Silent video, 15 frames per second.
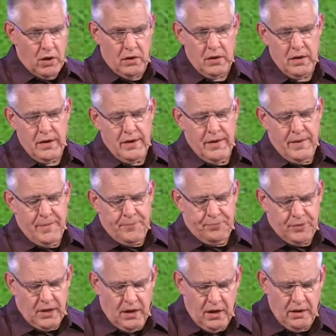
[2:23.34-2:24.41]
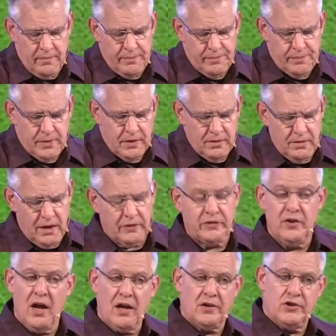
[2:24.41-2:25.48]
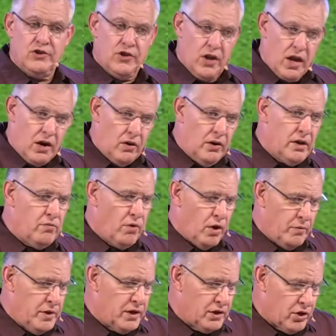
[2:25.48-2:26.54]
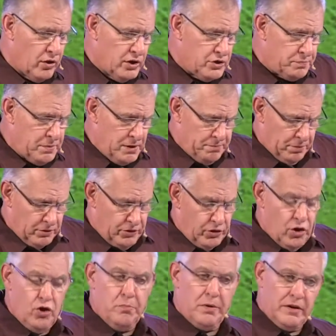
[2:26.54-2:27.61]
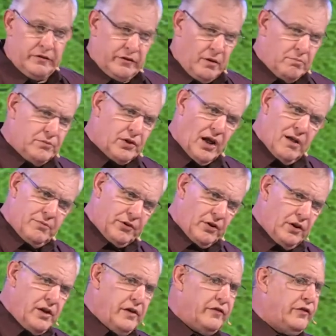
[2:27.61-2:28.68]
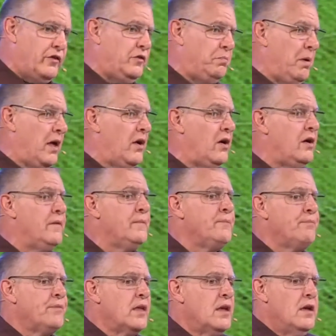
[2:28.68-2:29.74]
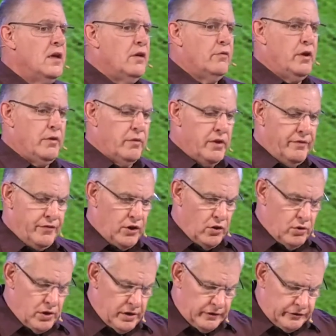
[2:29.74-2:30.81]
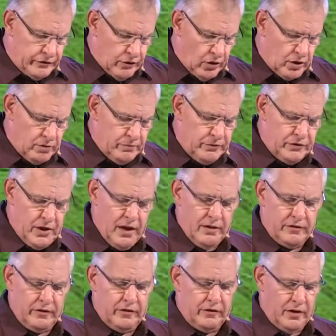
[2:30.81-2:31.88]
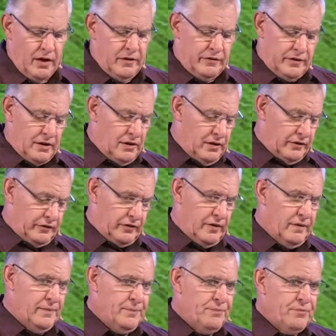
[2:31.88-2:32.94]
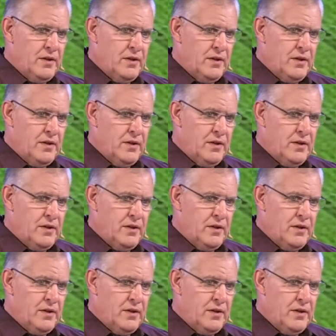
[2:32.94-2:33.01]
well, that's not generally what we encourage people to do, but sometimes a lease is better. We reviewed his circumstances, and I said, listen,